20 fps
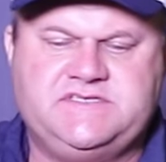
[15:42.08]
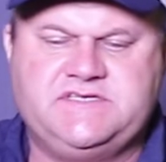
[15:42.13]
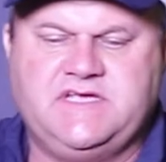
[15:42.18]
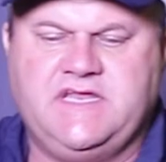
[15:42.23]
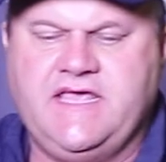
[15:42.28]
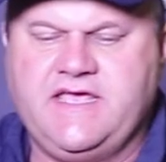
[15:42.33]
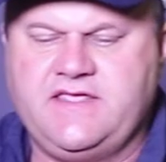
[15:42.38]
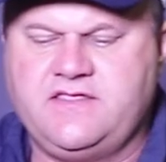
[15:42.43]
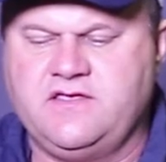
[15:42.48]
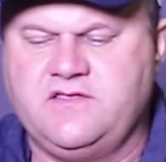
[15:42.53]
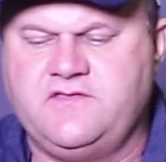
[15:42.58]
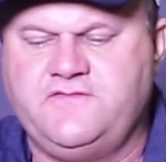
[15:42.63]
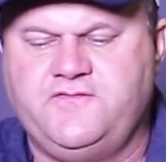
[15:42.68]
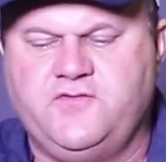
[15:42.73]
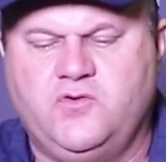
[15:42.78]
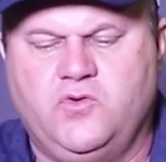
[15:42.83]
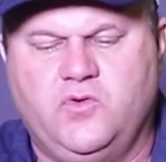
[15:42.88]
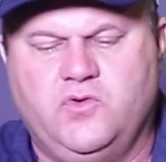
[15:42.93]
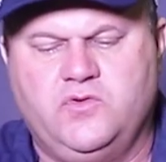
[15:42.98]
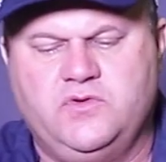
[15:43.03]
selected
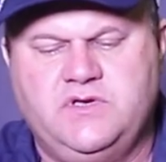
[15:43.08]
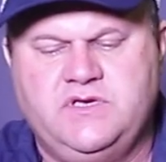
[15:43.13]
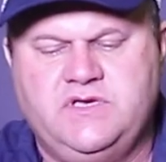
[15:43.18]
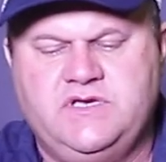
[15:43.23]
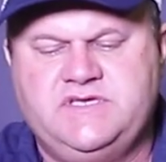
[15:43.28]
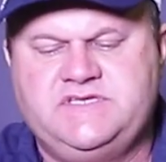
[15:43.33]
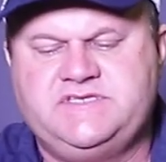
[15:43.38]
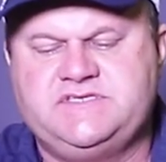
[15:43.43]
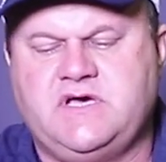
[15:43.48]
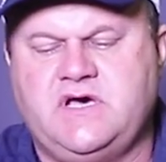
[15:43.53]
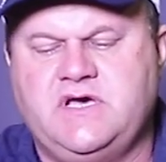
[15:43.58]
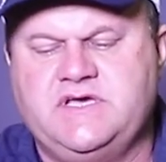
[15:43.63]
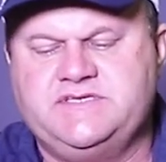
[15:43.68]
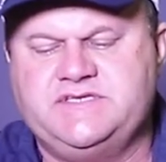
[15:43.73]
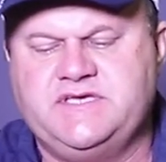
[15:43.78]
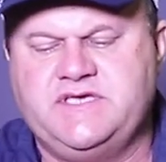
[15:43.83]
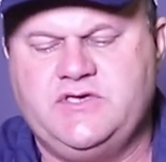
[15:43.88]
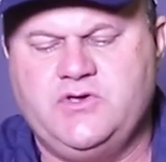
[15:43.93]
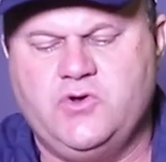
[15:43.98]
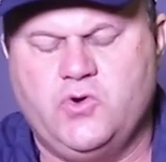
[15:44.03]
for
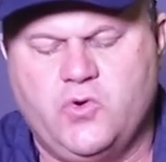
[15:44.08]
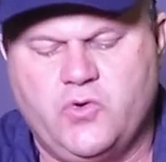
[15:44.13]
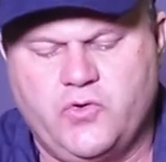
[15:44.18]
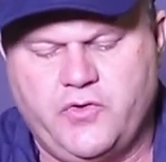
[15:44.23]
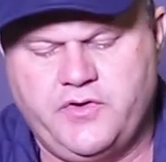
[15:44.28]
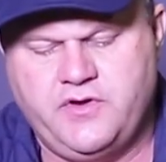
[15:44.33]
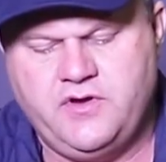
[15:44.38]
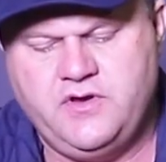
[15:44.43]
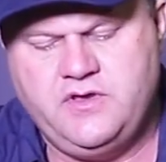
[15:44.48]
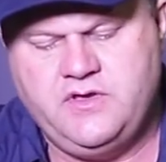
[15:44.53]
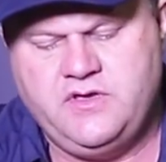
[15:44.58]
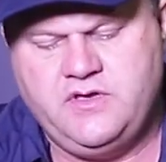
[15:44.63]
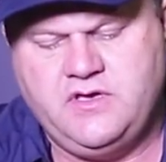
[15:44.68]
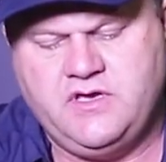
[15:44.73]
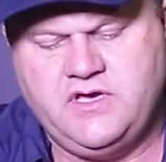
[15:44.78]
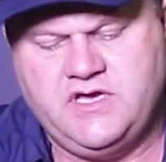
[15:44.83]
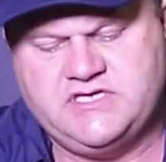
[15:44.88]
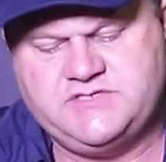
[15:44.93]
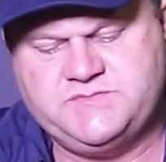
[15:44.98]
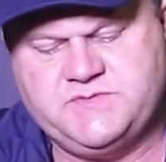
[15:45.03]
sizing your
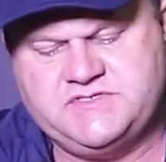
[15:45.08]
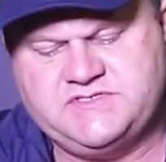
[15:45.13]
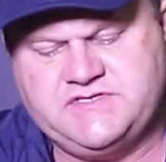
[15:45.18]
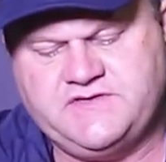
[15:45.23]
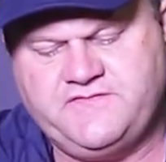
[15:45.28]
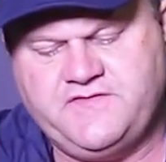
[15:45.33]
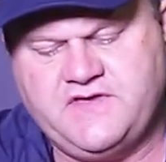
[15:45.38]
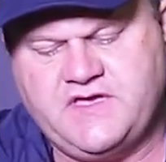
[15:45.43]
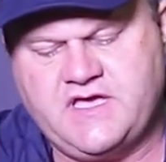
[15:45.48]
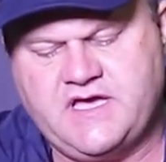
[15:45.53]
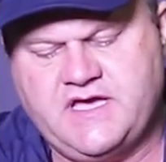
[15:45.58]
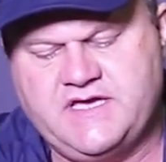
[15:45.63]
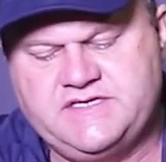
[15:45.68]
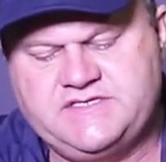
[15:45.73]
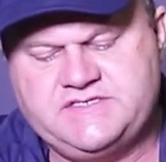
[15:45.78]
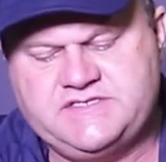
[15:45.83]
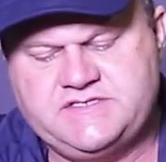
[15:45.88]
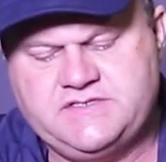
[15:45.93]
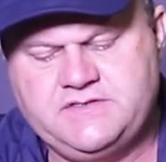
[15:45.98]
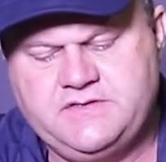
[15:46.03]
specific
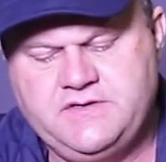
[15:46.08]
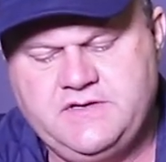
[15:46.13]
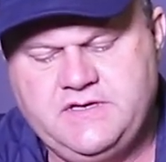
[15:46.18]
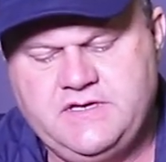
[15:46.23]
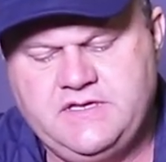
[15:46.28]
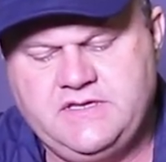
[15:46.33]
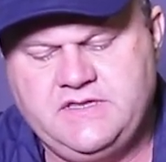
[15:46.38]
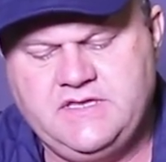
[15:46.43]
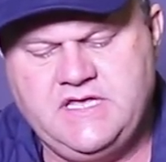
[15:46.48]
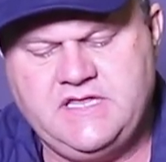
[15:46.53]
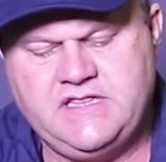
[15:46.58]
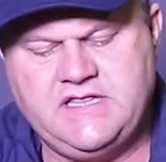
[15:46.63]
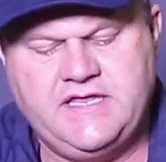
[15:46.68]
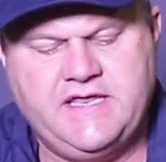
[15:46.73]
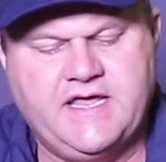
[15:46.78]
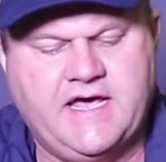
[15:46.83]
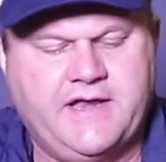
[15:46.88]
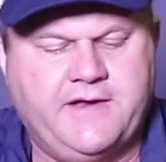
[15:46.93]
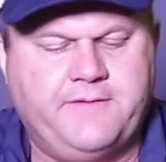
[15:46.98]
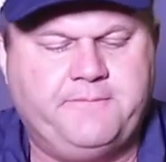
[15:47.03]
case. Neatly
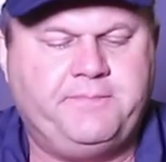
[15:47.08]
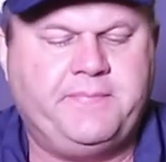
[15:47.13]
done.